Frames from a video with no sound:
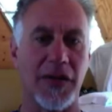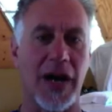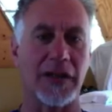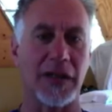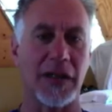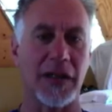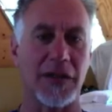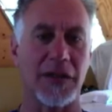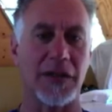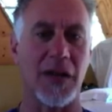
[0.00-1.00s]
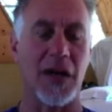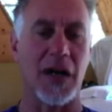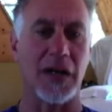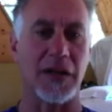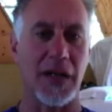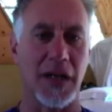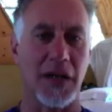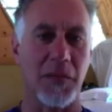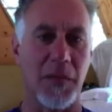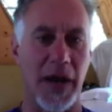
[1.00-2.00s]
actually going to start
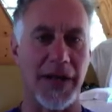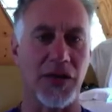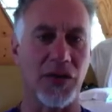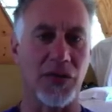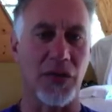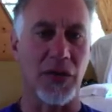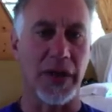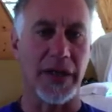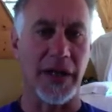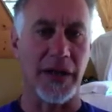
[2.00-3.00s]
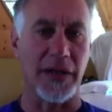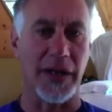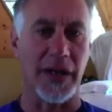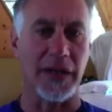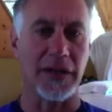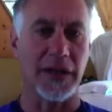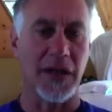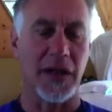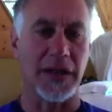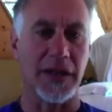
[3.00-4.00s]
by your groin area
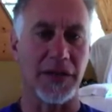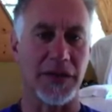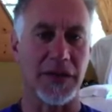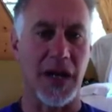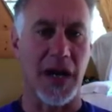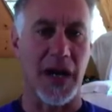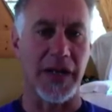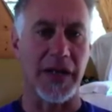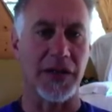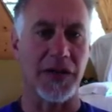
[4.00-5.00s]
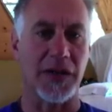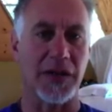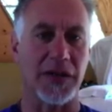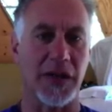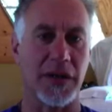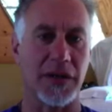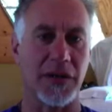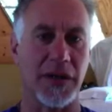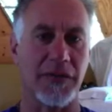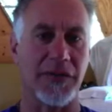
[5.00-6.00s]
on either side, and you're going to start
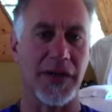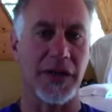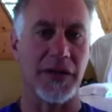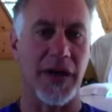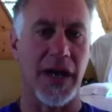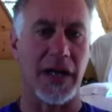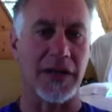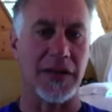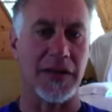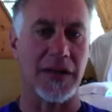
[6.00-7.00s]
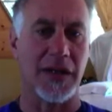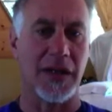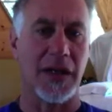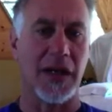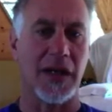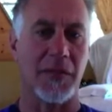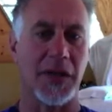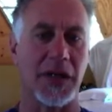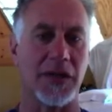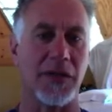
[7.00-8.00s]
doing figure eights. And I'm
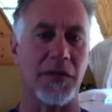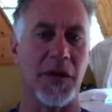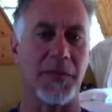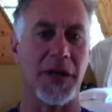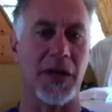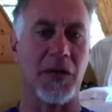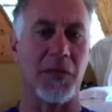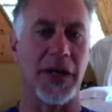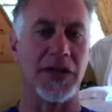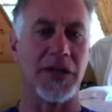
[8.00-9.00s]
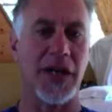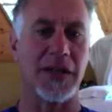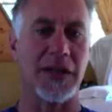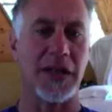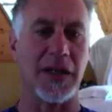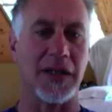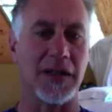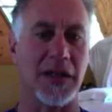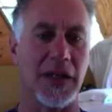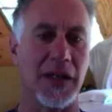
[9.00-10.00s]
going to do them up here where my chest
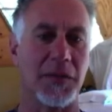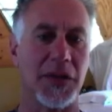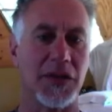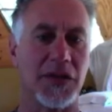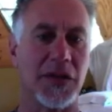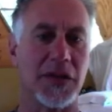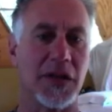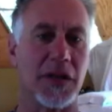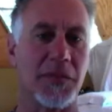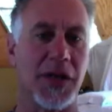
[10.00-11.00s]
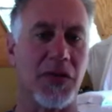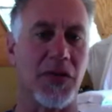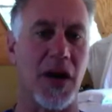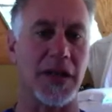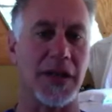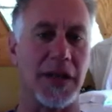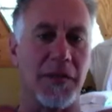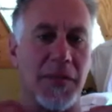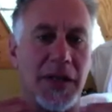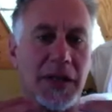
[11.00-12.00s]
is, but you're just going to be crossing the
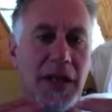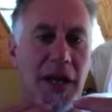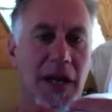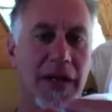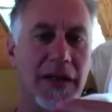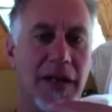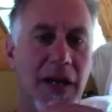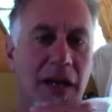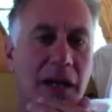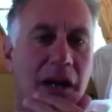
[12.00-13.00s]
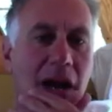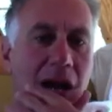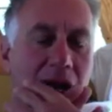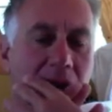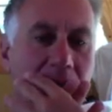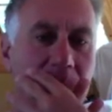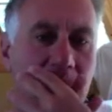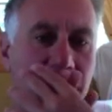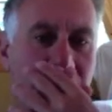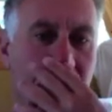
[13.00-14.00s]
midline, and
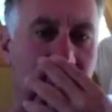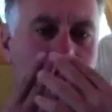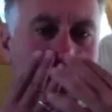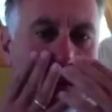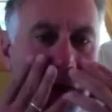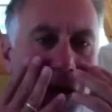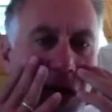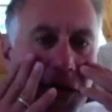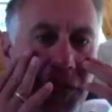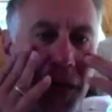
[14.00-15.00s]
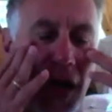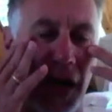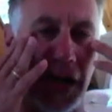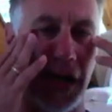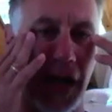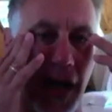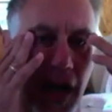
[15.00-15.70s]
your fingers are going to be on your body